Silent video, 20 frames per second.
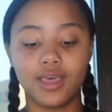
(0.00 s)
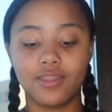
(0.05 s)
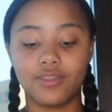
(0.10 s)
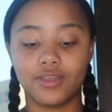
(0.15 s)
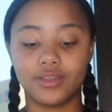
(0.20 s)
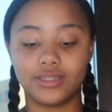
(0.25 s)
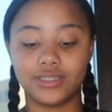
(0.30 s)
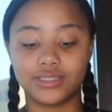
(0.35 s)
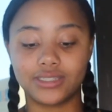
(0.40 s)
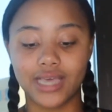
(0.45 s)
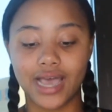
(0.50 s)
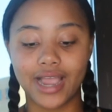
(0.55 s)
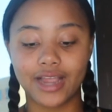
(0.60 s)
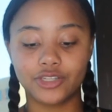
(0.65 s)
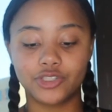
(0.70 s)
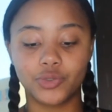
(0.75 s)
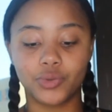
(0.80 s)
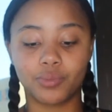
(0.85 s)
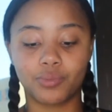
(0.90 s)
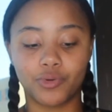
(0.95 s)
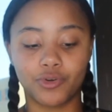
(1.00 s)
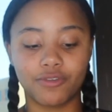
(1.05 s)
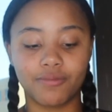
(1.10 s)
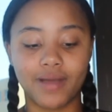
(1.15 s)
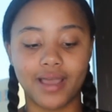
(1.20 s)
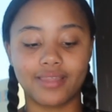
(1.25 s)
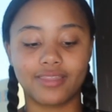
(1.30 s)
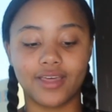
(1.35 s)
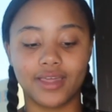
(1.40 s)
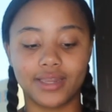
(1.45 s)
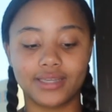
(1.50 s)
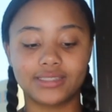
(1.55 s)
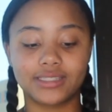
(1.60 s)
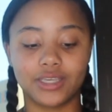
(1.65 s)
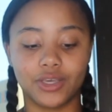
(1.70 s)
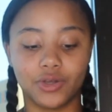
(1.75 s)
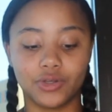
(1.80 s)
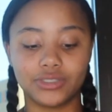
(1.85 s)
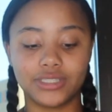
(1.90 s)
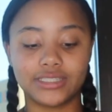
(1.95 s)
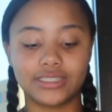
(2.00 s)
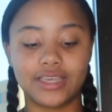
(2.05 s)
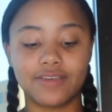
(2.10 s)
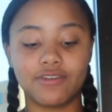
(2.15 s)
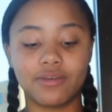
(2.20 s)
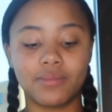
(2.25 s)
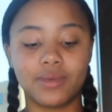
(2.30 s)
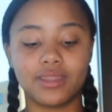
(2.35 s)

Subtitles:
the desire to improve my athletic skills has given